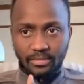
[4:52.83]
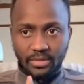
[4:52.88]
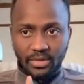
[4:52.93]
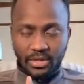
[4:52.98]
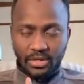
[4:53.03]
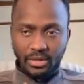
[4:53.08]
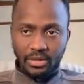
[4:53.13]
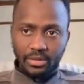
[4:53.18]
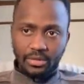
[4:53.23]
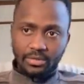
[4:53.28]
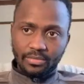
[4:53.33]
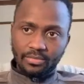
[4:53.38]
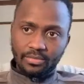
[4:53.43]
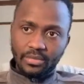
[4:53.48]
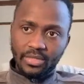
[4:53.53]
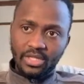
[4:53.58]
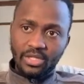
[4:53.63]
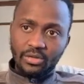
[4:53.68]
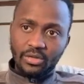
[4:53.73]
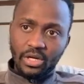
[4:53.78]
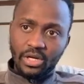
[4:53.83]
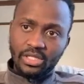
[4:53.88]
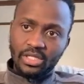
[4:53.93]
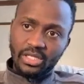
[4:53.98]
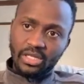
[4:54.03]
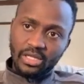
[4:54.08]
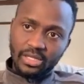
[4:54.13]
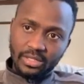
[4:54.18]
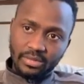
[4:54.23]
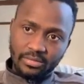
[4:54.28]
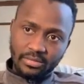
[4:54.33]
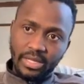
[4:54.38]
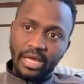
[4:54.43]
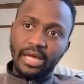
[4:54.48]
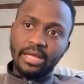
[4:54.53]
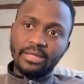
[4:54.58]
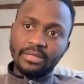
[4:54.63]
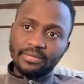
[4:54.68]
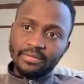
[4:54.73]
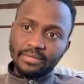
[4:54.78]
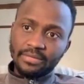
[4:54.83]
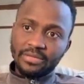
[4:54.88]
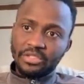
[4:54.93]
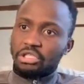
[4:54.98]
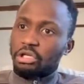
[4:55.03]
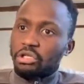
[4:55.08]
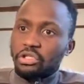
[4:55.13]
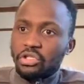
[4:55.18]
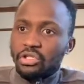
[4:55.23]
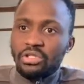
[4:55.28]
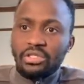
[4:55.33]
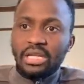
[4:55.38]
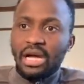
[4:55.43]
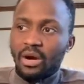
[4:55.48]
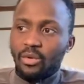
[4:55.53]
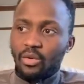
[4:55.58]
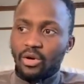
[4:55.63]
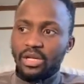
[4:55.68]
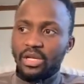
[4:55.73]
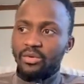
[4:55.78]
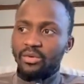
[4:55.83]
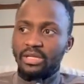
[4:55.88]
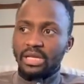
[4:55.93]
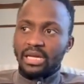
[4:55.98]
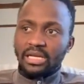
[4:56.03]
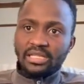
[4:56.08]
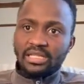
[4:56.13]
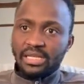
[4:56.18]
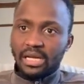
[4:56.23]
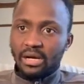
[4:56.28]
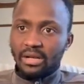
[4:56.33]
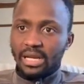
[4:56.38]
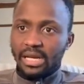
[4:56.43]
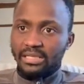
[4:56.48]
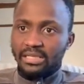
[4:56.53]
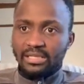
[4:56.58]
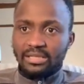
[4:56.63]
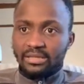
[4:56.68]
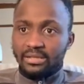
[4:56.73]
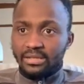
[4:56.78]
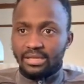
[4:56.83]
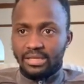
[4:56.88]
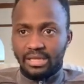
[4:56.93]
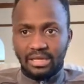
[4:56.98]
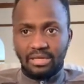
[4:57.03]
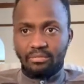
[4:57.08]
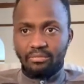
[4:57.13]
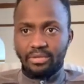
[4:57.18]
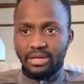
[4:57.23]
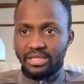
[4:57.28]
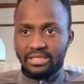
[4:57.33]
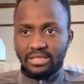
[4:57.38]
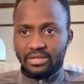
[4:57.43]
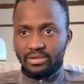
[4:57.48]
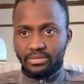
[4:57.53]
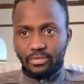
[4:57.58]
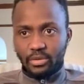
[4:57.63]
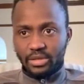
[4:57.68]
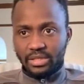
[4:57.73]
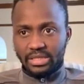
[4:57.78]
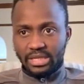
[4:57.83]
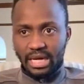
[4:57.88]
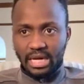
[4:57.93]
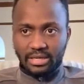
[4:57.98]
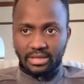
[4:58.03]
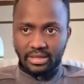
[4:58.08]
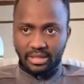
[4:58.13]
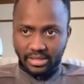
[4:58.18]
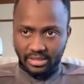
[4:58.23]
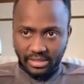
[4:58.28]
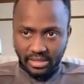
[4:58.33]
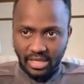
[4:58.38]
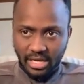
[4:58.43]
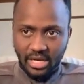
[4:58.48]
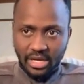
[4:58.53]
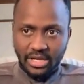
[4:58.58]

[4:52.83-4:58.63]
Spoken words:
New York City then just to start working with Excel as a basic reporting analyst.